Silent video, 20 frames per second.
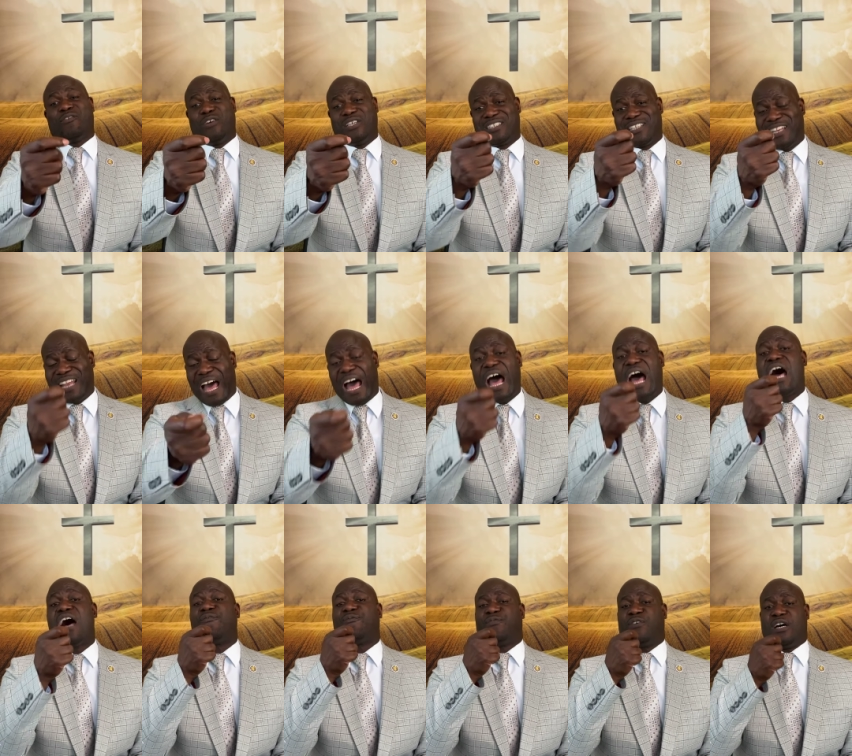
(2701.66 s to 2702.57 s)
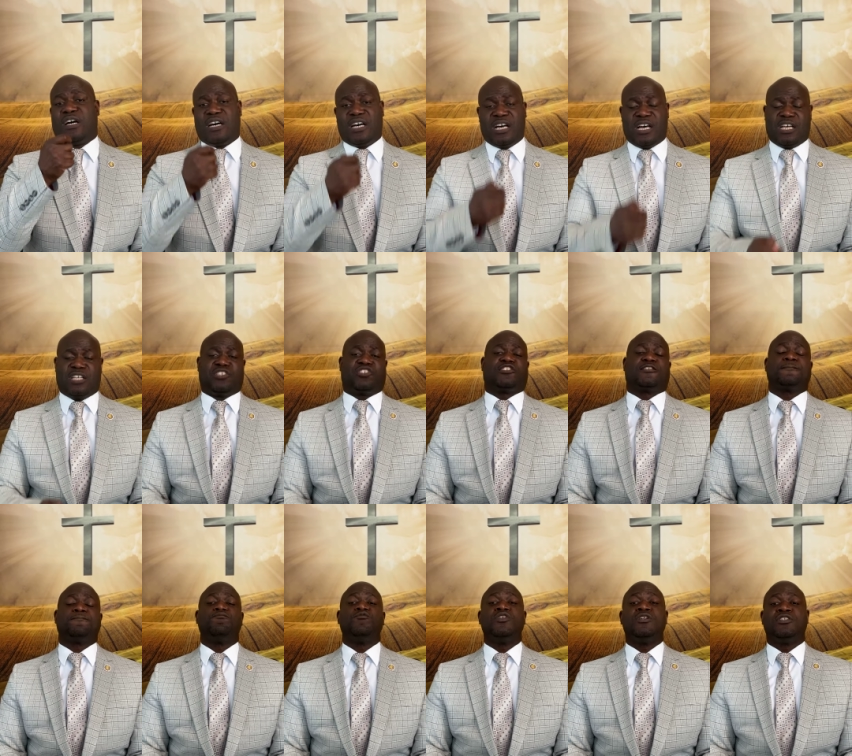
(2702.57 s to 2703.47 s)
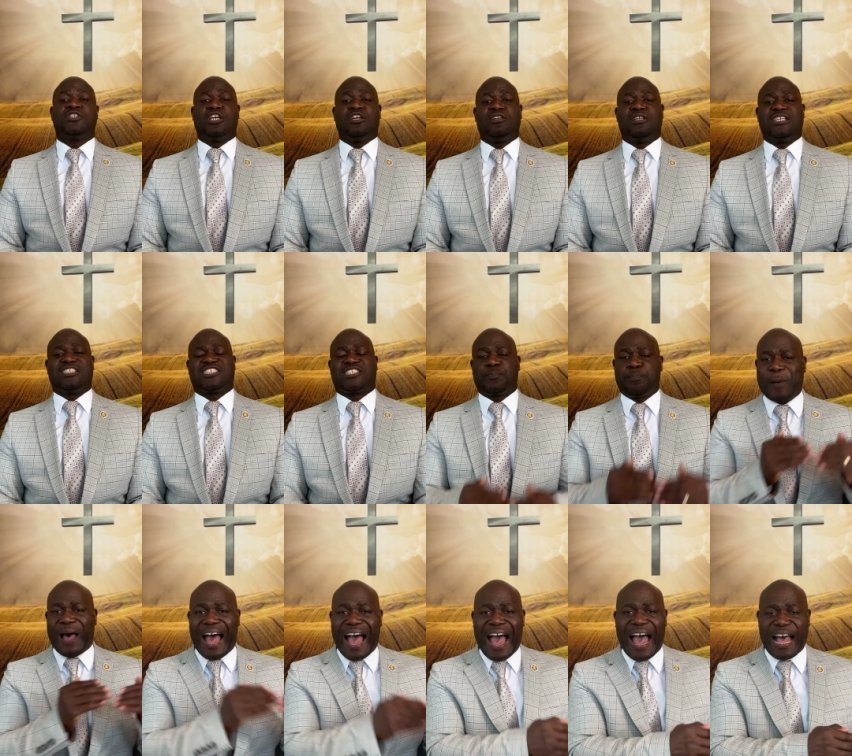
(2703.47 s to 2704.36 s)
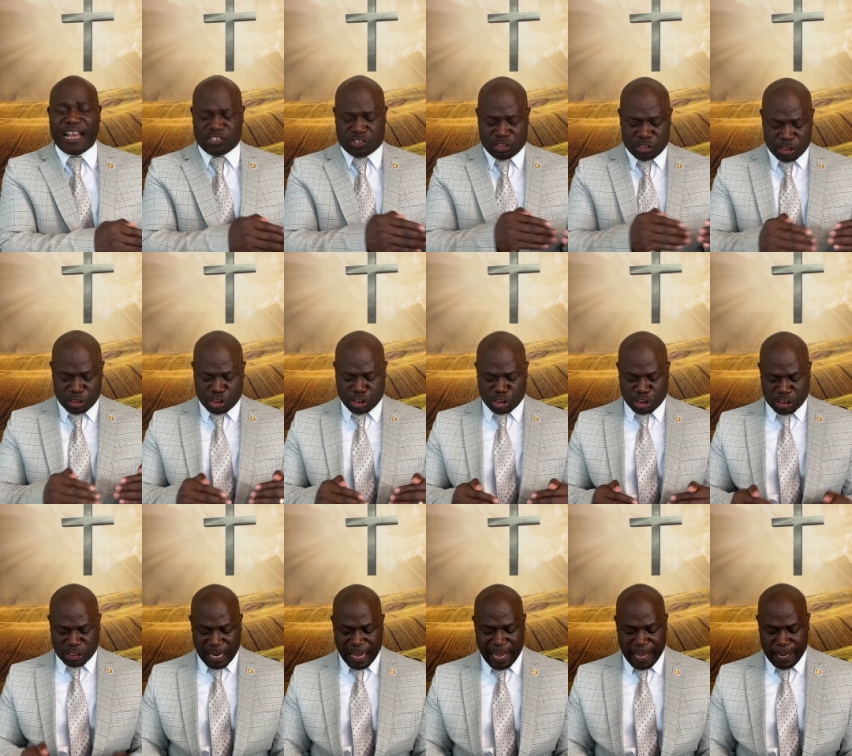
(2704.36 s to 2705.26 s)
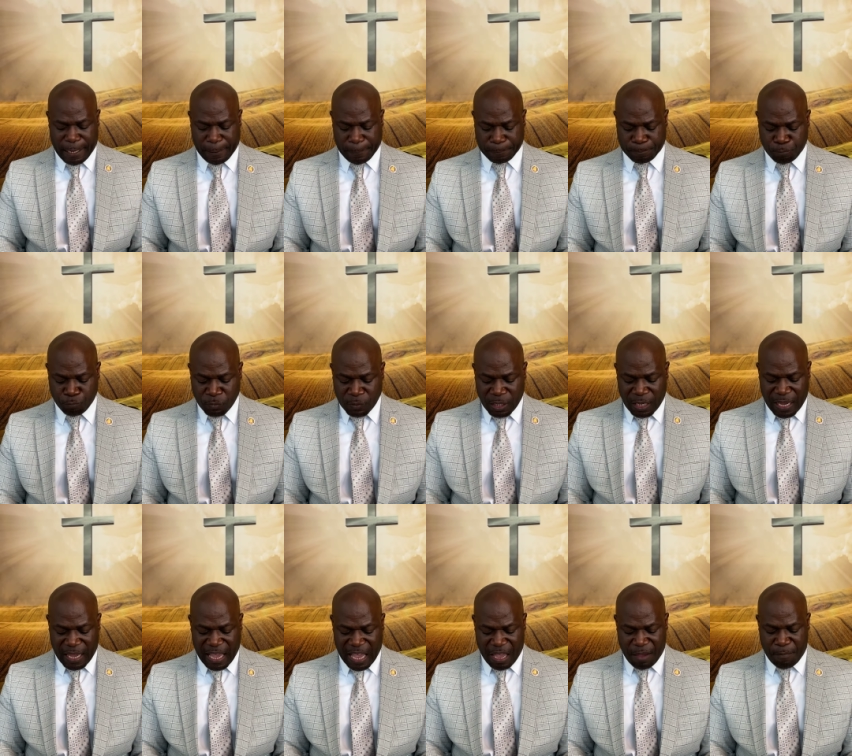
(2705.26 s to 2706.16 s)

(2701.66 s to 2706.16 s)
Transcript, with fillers: of his love for us to despise the shame uh,